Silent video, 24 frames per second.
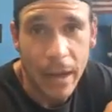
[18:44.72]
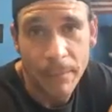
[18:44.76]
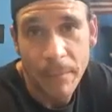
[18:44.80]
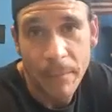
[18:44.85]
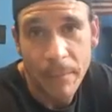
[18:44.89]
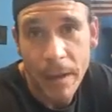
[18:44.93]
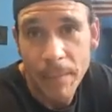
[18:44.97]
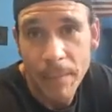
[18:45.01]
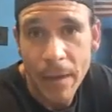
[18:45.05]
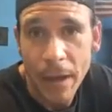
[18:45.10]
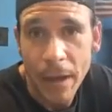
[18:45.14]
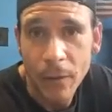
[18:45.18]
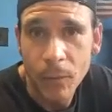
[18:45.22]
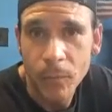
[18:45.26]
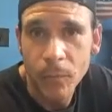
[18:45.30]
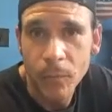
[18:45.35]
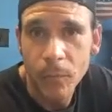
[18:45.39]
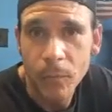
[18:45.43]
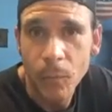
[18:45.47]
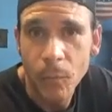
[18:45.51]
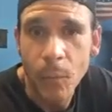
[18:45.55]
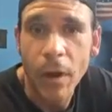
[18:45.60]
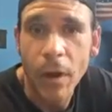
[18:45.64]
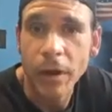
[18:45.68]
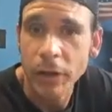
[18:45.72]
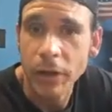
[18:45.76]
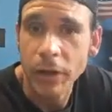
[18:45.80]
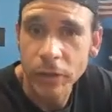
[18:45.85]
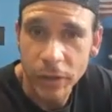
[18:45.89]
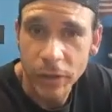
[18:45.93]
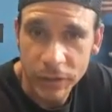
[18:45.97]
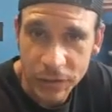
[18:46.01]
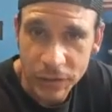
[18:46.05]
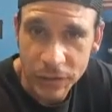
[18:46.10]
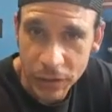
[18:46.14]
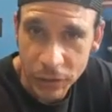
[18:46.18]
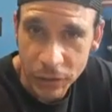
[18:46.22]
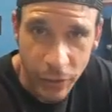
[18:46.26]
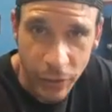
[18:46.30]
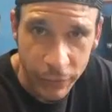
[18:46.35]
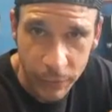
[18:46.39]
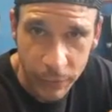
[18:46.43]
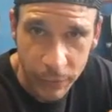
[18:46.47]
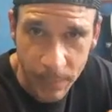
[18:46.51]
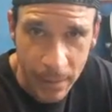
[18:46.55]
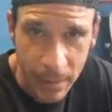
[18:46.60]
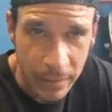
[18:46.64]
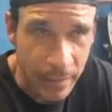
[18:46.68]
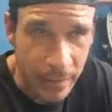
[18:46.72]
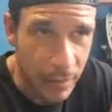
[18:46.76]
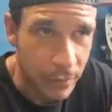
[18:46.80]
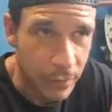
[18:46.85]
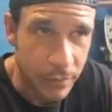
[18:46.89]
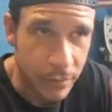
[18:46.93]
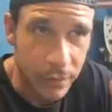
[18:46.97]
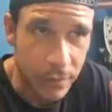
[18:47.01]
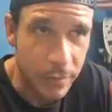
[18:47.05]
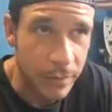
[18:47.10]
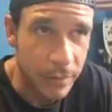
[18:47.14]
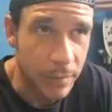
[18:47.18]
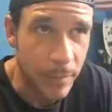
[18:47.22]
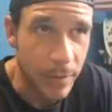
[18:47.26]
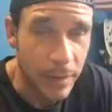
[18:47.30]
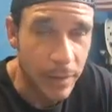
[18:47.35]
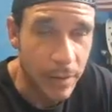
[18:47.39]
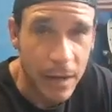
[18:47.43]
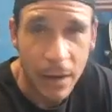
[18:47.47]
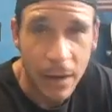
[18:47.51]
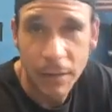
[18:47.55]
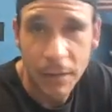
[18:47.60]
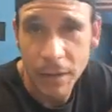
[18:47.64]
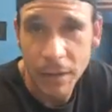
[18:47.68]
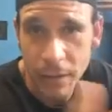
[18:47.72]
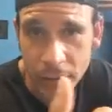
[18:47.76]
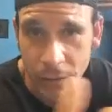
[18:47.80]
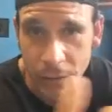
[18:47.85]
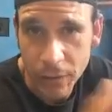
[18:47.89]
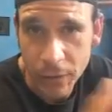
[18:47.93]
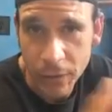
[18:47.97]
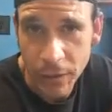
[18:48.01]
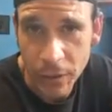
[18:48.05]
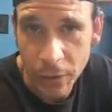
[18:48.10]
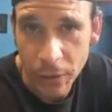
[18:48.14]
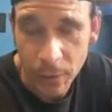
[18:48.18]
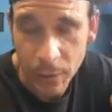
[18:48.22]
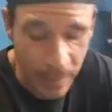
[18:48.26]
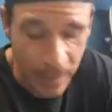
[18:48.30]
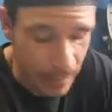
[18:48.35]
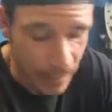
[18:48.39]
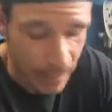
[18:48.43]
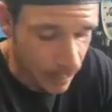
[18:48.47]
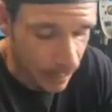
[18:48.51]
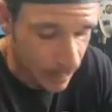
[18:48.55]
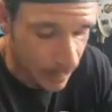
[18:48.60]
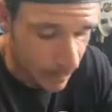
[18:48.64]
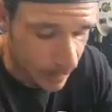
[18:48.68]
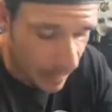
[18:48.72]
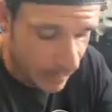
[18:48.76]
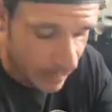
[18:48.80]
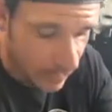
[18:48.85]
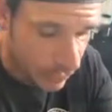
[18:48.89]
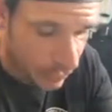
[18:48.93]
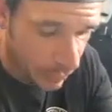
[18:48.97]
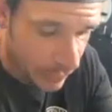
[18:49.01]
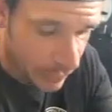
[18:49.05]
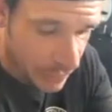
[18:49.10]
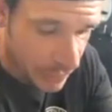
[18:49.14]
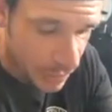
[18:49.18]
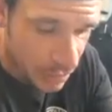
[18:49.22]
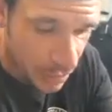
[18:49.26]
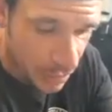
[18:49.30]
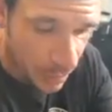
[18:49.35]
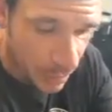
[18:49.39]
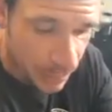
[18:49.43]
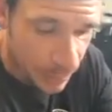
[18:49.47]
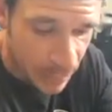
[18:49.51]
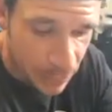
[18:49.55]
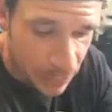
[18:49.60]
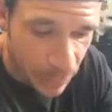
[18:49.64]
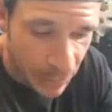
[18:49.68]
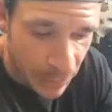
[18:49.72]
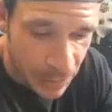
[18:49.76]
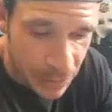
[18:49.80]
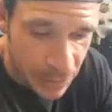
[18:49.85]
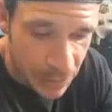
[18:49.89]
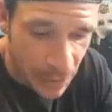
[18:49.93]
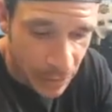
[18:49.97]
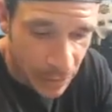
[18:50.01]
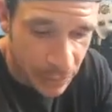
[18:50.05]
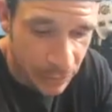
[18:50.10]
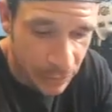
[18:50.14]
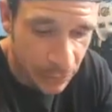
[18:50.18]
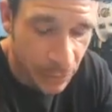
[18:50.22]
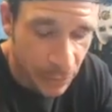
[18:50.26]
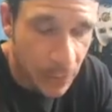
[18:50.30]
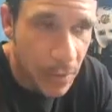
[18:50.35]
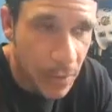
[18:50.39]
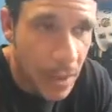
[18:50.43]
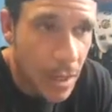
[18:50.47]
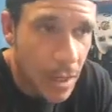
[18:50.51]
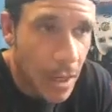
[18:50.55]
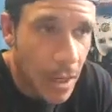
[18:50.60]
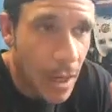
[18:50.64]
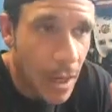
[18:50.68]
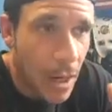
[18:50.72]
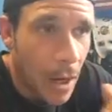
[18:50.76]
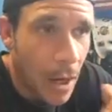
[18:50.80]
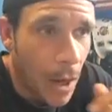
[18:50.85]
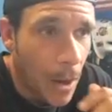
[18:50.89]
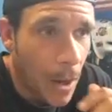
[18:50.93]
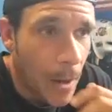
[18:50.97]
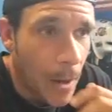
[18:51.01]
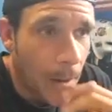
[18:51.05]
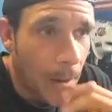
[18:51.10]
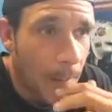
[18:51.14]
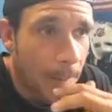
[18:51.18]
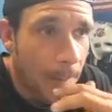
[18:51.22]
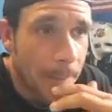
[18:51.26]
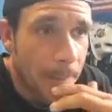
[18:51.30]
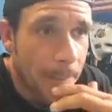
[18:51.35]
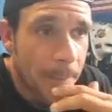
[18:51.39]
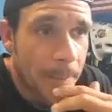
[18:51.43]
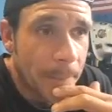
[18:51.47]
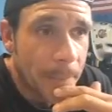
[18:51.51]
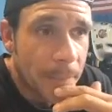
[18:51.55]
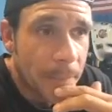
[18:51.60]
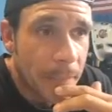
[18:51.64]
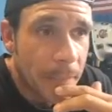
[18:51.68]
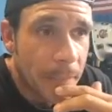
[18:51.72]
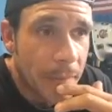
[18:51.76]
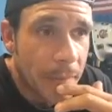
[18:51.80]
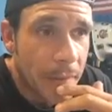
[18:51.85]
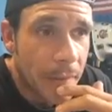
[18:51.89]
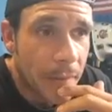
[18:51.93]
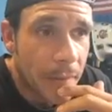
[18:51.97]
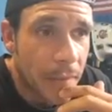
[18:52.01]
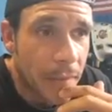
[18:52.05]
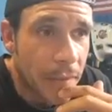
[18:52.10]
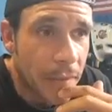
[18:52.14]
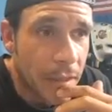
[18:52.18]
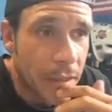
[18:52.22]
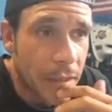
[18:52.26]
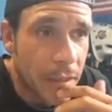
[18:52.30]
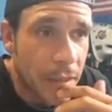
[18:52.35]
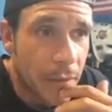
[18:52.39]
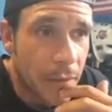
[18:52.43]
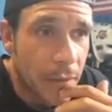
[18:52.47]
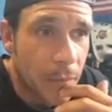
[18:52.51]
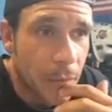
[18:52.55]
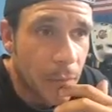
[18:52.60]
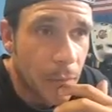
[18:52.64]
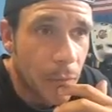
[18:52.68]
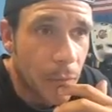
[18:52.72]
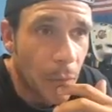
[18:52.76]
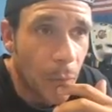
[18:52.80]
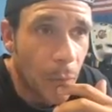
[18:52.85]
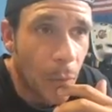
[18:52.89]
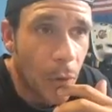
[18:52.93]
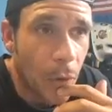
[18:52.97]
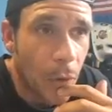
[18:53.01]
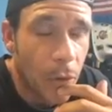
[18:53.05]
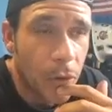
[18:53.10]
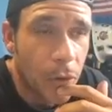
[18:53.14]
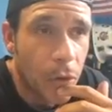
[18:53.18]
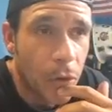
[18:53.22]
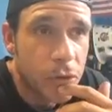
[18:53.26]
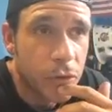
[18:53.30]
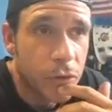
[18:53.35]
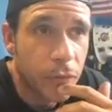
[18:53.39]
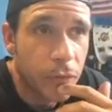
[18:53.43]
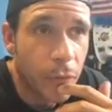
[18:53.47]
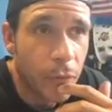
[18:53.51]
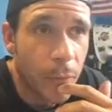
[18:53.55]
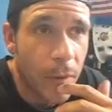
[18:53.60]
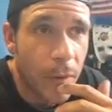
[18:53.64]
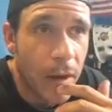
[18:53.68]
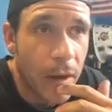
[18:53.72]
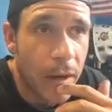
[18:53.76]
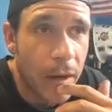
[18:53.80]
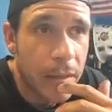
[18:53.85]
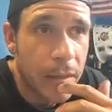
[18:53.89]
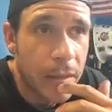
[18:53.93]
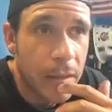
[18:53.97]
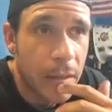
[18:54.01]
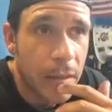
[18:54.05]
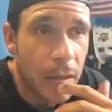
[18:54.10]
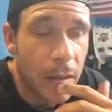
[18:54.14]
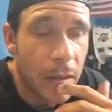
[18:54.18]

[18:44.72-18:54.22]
Maybe I don't want to continue driving back down to Marion County and make the transition up this way to Jacksonville. Um, the roller coaster of a ride